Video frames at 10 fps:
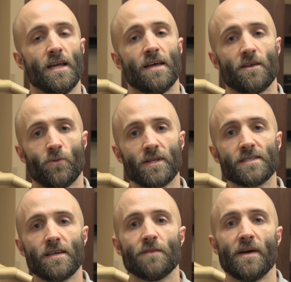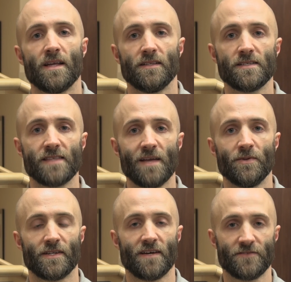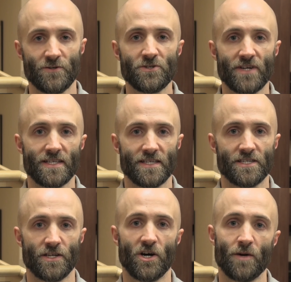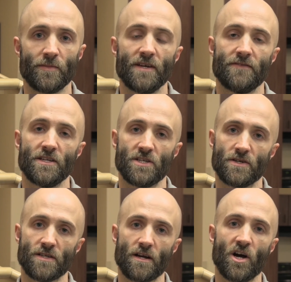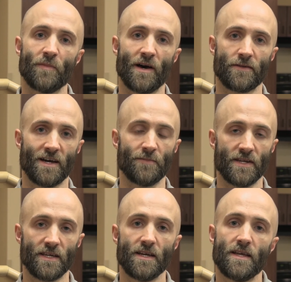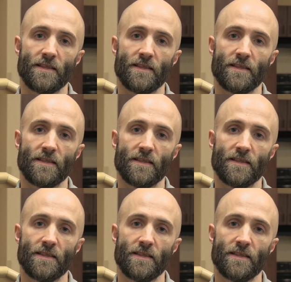and then once they are medically stable enough to transition home, if they chose our home health company,